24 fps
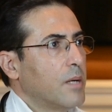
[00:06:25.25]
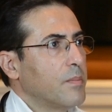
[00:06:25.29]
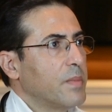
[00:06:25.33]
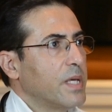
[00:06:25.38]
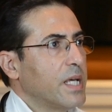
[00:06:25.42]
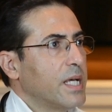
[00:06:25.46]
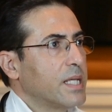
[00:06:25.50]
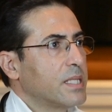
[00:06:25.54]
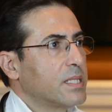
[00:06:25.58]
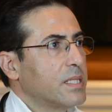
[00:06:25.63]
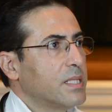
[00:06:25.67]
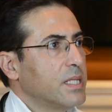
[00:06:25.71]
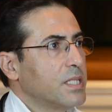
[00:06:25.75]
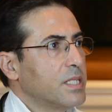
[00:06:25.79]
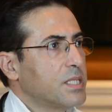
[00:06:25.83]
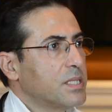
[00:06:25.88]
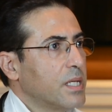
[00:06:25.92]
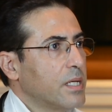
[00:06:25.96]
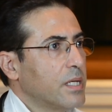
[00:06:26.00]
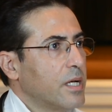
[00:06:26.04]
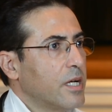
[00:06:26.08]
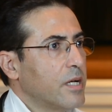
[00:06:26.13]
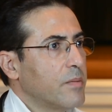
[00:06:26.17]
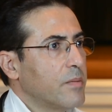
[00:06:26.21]
At this
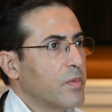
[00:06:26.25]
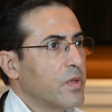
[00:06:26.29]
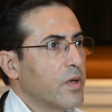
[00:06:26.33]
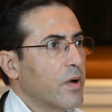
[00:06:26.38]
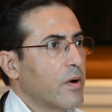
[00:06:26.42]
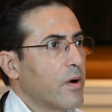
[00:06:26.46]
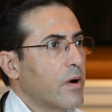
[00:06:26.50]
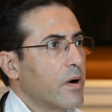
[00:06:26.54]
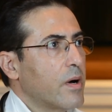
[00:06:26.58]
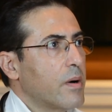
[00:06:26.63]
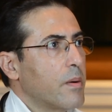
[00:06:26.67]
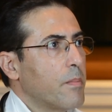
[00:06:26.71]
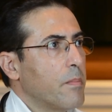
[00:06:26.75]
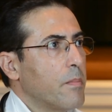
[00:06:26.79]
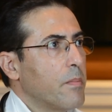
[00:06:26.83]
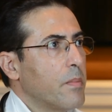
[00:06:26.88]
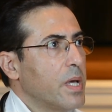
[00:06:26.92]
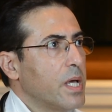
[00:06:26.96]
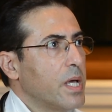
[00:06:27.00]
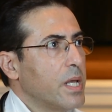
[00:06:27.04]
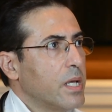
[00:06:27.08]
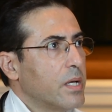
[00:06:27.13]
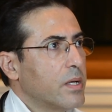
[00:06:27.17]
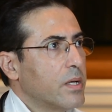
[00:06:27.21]
time, there are
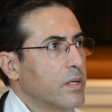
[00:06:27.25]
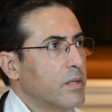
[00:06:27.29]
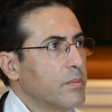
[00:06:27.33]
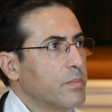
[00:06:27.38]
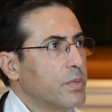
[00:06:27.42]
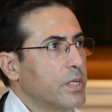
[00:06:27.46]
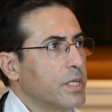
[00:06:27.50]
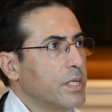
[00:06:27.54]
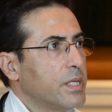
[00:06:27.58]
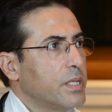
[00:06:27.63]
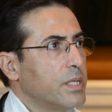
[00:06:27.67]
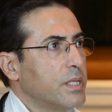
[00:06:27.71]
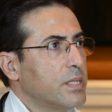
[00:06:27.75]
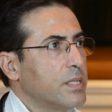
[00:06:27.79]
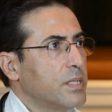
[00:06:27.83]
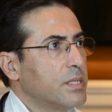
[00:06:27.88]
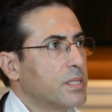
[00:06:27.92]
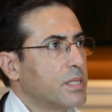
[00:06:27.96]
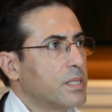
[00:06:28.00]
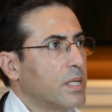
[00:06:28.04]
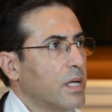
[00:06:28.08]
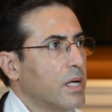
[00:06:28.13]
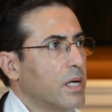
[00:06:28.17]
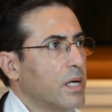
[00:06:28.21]
many
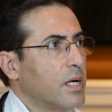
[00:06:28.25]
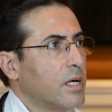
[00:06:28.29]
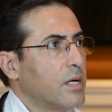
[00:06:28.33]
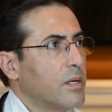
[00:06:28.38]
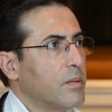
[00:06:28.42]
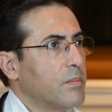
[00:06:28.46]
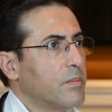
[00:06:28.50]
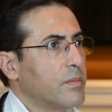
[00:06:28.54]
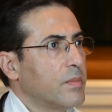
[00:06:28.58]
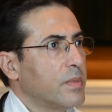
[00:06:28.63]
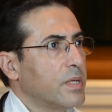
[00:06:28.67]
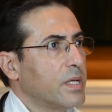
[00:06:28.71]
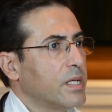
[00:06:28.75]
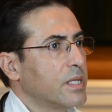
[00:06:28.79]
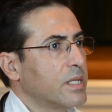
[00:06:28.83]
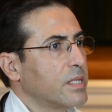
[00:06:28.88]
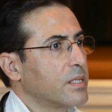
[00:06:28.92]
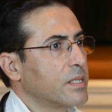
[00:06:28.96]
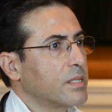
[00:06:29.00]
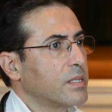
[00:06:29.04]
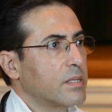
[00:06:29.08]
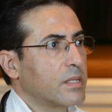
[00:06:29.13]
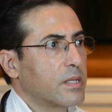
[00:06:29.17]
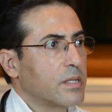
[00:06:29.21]
companies
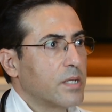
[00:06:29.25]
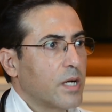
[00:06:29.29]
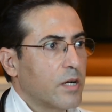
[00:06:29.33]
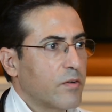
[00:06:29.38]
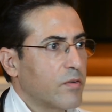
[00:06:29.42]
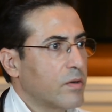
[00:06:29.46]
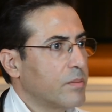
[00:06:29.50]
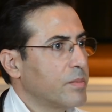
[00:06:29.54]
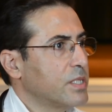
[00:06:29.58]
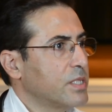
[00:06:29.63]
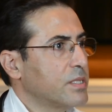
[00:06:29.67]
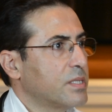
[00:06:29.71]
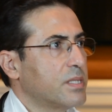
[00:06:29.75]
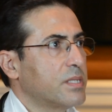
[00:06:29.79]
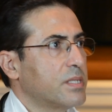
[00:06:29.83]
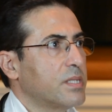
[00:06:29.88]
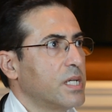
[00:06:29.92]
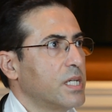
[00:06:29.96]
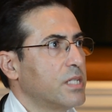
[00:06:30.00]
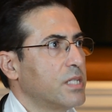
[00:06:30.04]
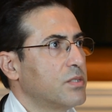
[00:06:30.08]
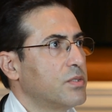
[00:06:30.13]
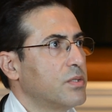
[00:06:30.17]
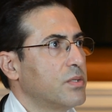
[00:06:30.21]
and governments
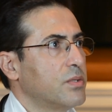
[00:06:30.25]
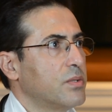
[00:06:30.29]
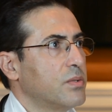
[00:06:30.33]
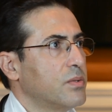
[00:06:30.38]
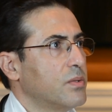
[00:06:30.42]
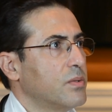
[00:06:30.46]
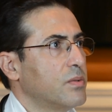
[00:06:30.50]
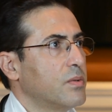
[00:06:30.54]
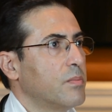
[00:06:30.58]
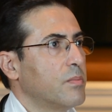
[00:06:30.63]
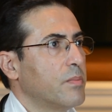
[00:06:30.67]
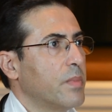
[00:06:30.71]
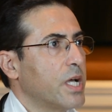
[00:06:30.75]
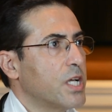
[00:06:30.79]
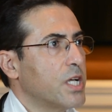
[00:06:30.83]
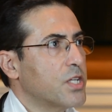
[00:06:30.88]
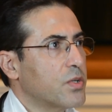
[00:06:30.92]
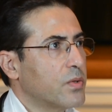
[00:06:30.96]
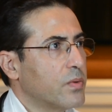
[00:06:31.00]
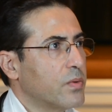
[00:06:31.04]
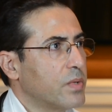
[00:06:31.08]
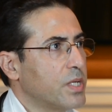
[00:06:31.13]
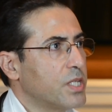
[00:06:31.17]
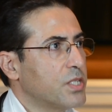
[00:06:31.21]
into
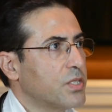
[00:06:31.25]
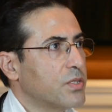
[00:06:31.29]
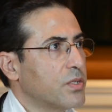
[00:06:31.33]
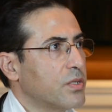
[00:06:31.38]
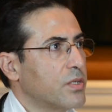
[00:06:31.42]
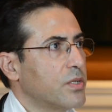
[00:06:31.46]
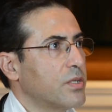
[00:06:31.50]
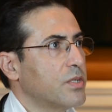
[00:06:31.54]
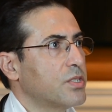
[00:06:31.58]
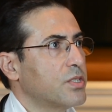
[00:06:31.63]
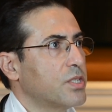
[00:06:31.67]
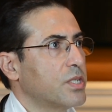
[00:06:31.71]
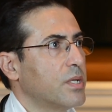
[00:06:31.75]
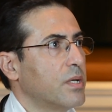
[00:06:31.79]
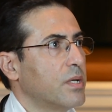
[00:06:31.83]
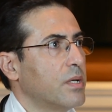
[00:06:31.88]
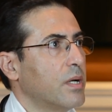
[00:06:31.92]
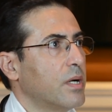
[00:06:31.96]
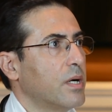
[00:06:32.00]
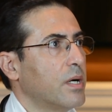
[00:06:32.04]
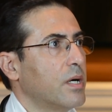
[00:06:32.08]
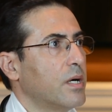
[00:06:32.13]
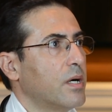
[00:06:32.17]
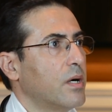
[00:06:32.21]
major research
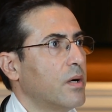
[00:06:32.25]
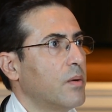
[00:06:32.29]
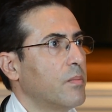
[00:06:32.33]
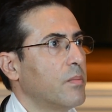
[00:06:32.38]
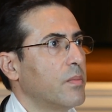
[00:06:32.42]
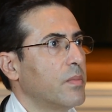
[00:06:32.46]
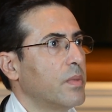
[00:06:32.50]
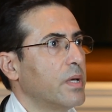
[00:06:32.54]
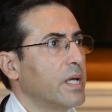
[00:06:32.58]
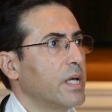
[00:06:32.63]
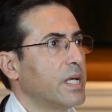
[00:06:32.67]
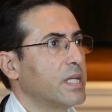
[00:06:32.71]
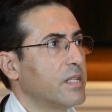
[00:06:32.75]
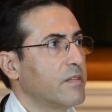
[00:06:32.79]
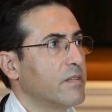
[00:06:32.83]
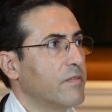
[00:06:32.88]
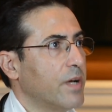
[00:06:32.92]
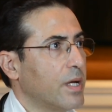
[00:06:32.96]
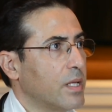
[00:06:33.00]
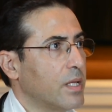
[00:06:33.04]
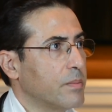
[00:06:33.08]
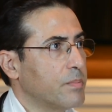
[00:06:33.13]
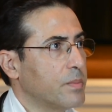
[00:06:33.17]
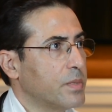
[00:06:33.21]
and
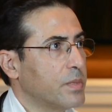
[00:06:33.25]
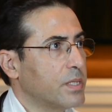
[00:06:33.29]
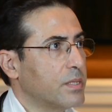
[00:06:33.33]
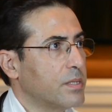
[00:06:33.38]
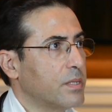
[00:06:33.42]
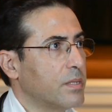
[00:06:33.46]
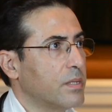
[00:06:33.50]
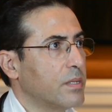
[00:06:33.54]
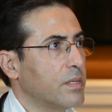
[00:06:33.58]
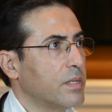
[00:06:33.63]
development.